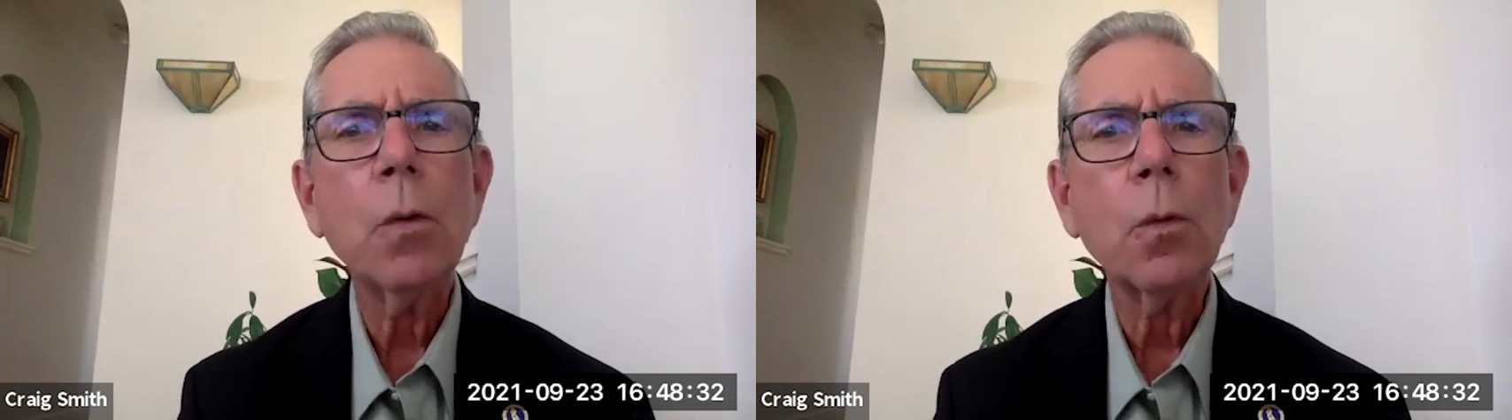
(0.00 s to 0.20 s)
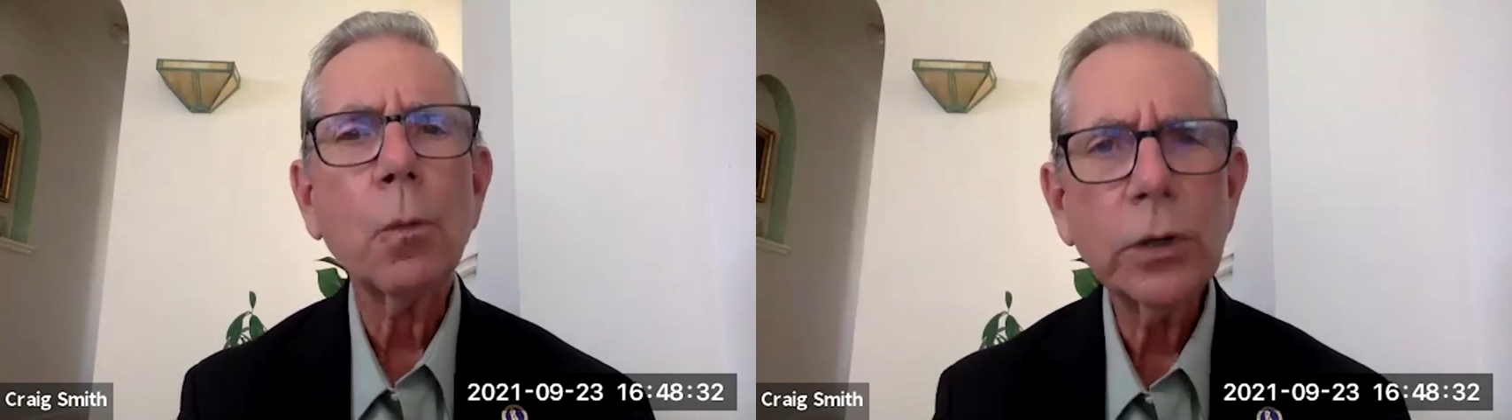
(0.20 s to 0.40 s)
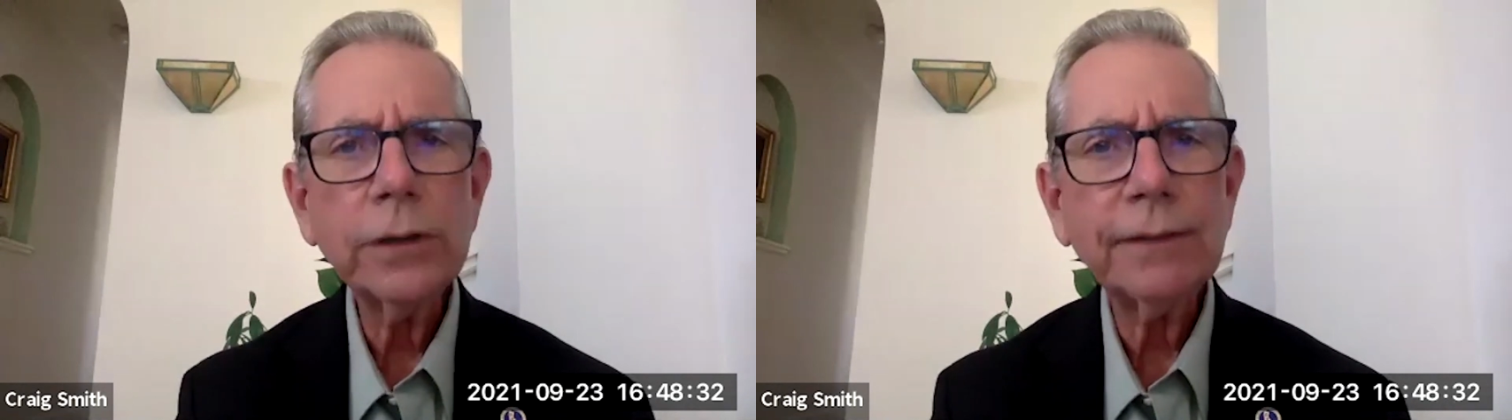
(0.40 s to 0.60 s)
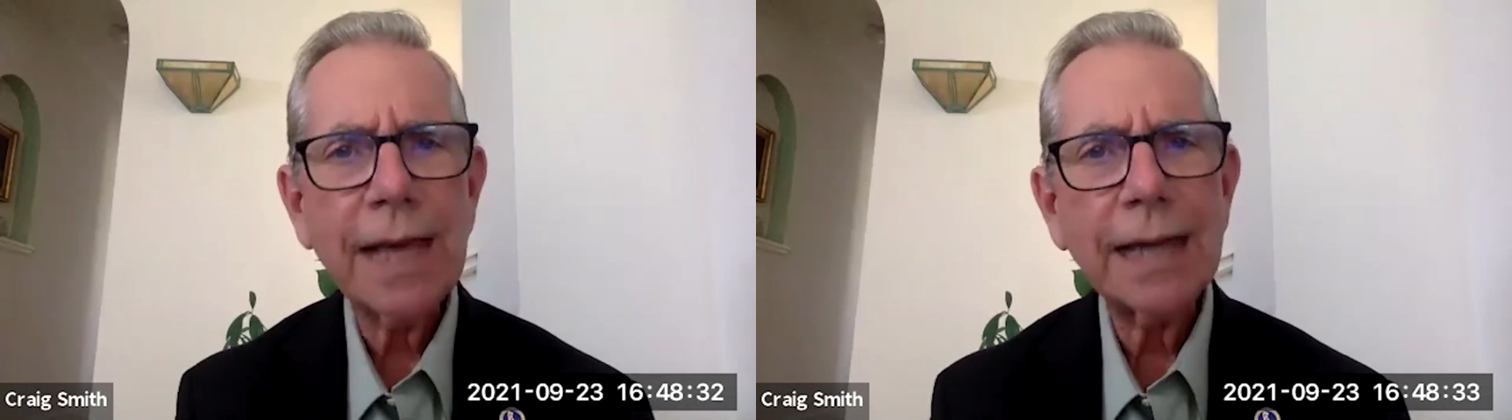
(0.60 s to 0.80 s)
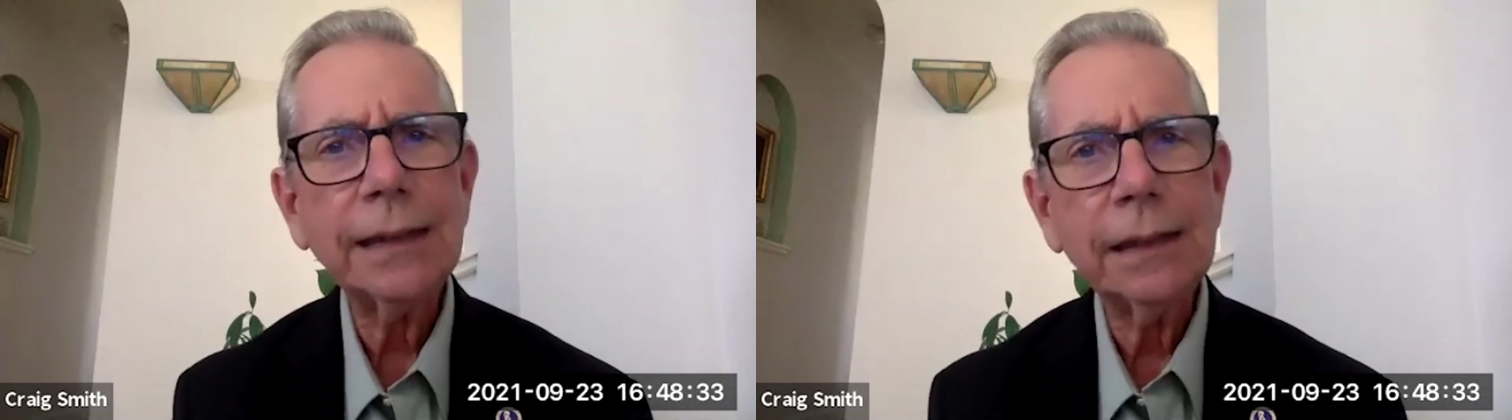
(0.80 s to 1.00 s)
Wouldn't
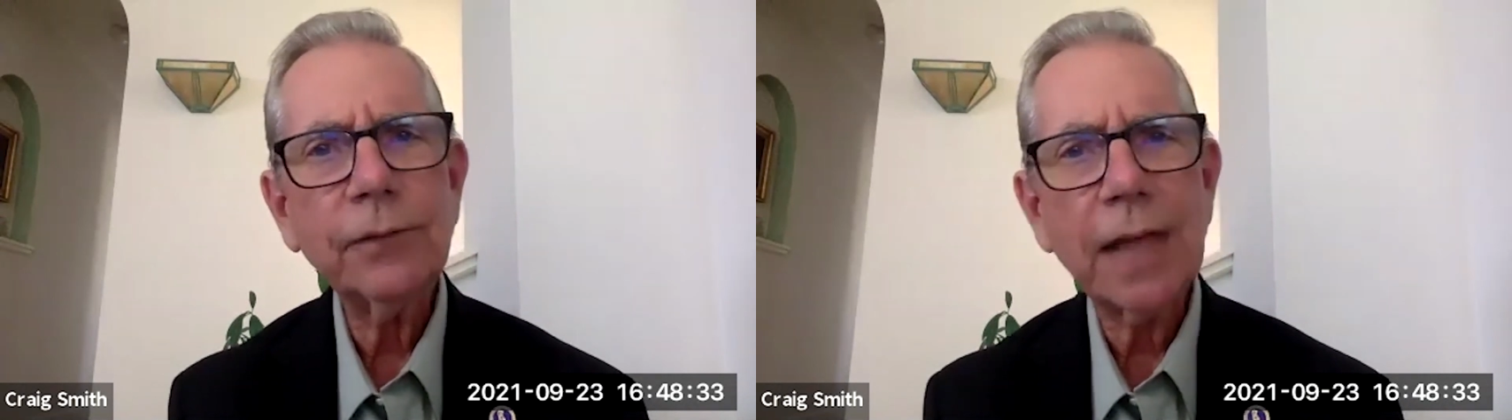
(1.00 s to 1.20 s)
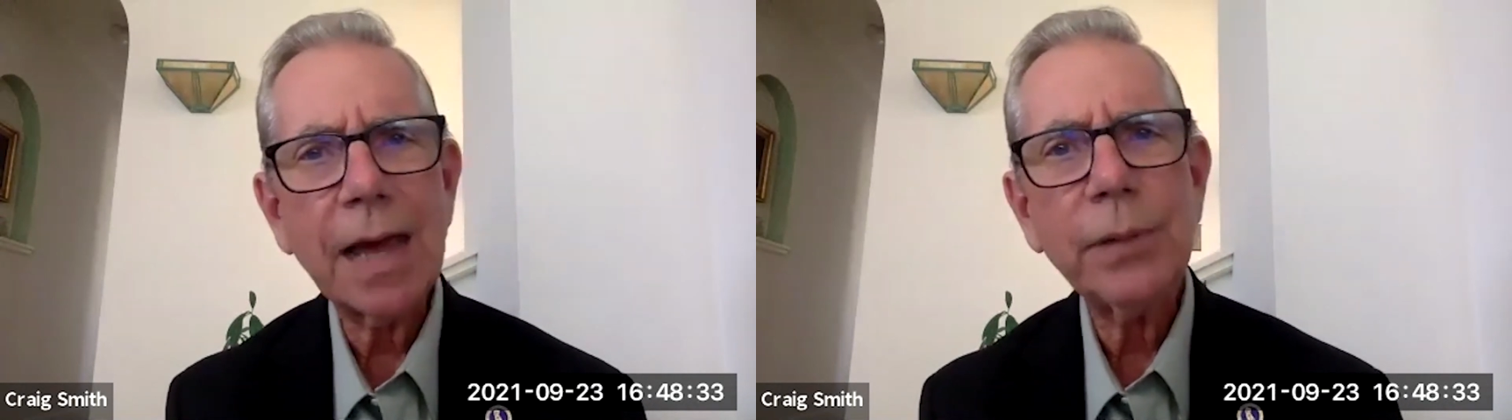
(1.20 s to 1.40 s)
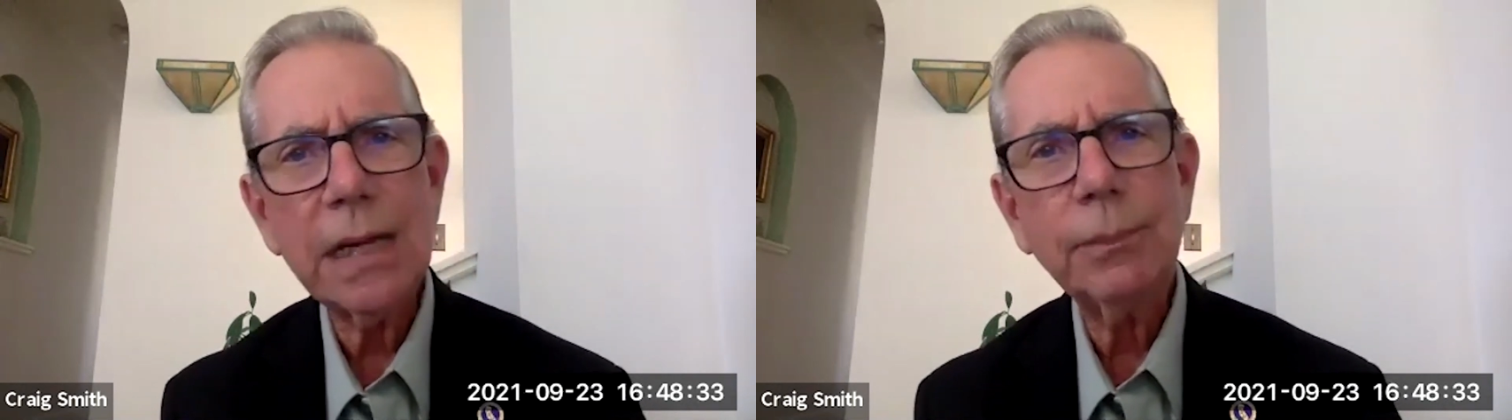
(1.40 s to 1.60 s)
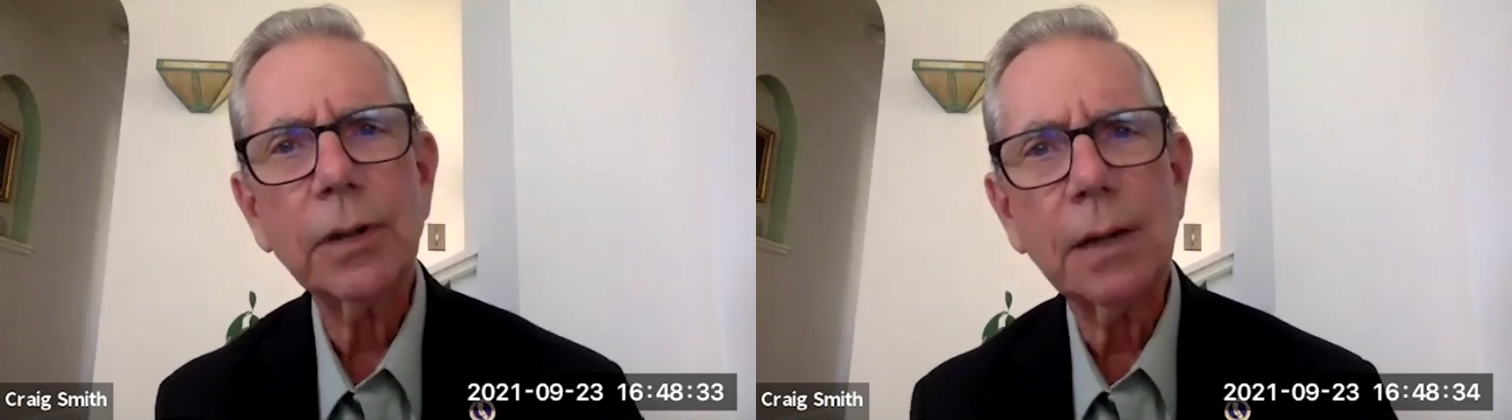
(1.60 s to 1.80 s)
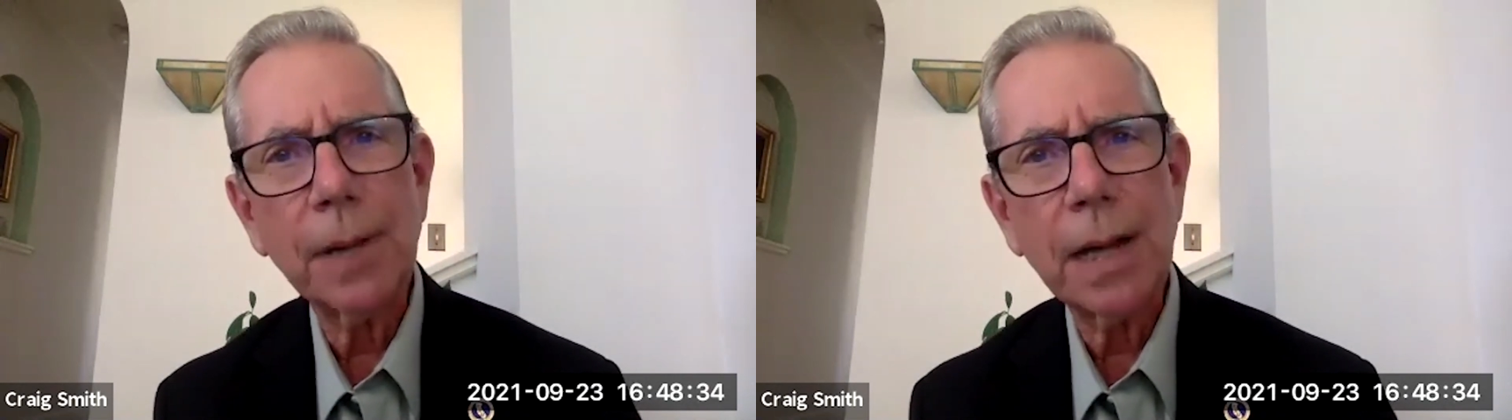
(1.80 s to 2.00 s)
that give that paper
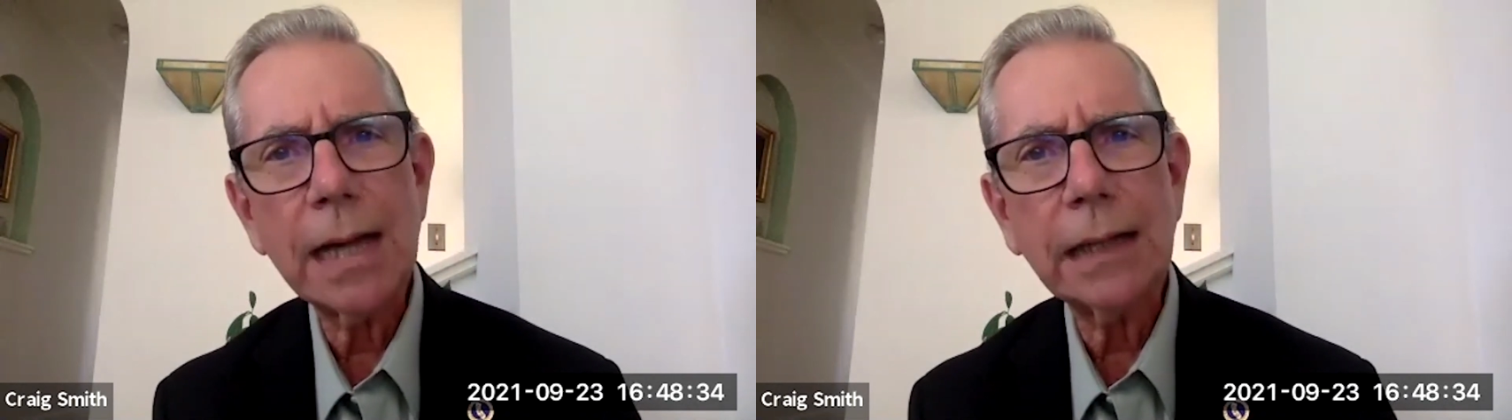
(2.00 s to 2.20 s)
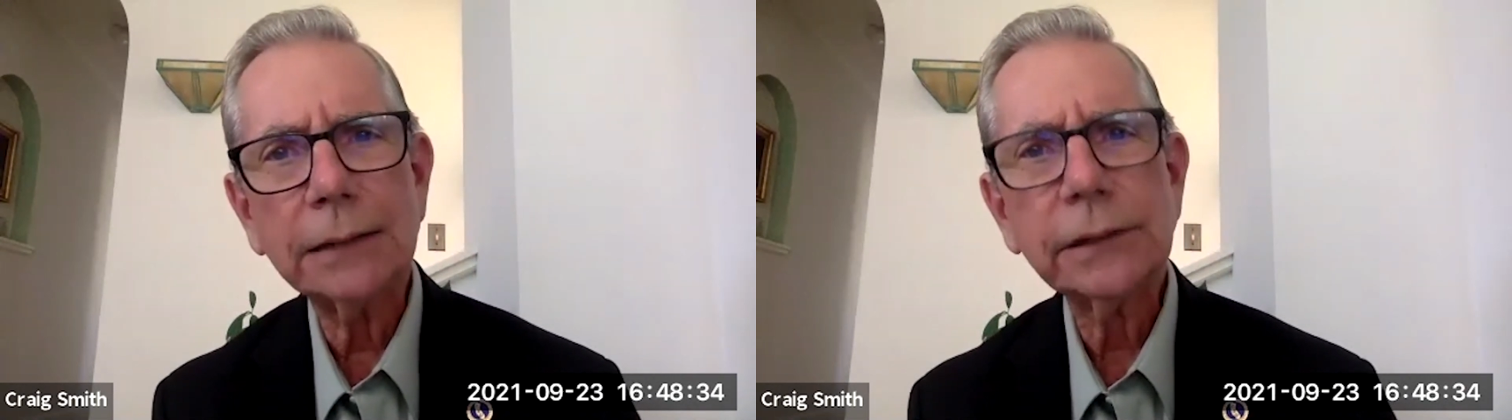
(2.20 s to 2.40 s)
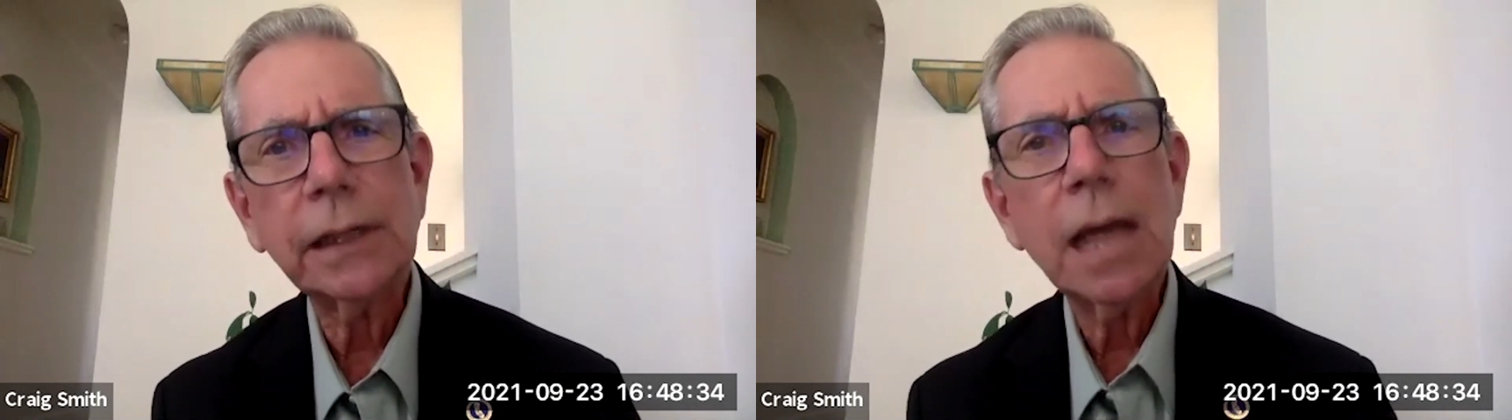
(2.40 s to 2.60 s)
a bias?